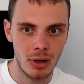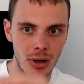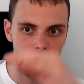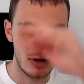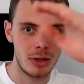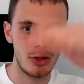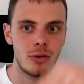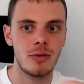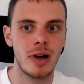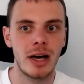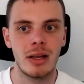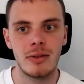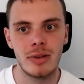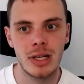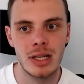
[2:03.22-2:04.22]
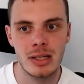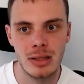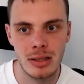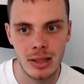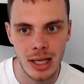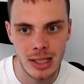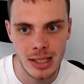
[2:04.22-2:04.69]
a new file of these
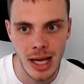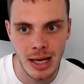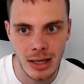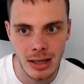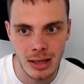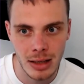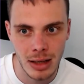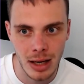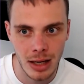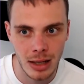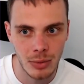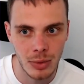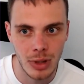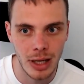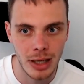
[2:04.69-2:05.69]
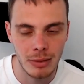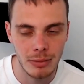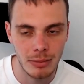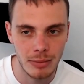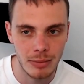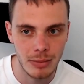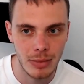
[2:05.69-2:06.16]
gets added, and it would
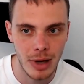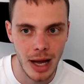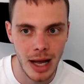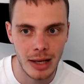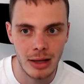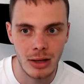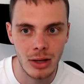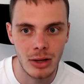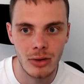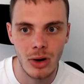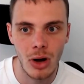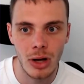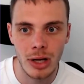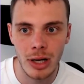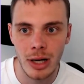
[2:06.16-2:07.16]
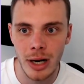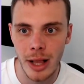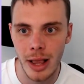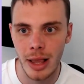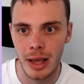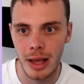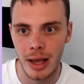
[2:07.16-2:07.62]
add another raw here.
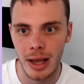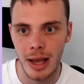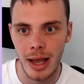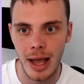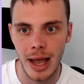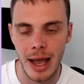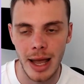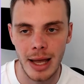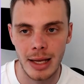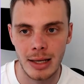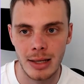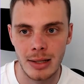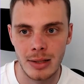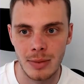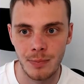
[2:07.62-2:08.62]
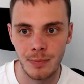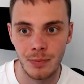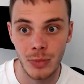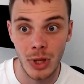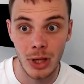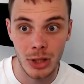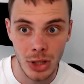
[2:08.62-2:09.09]
And
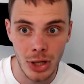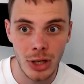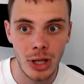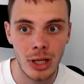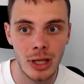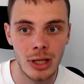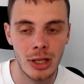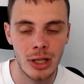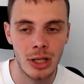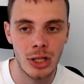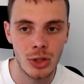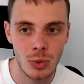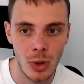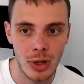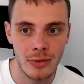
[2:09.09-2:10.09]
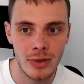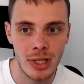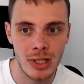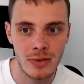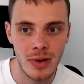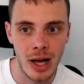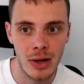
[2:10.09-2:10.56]
internally, each one of
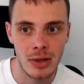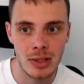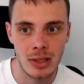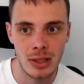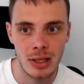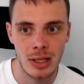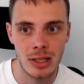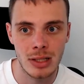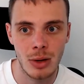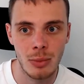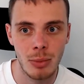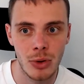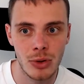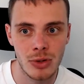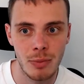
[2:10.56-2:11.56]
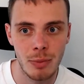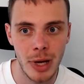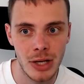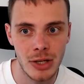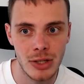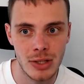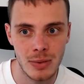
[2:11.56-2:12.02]
these files is composed of
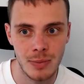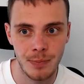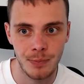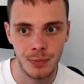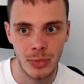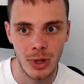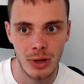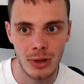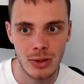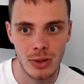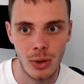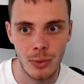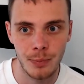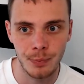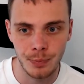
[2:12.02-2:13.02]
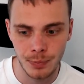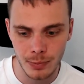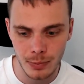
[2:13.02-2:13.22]
pages. So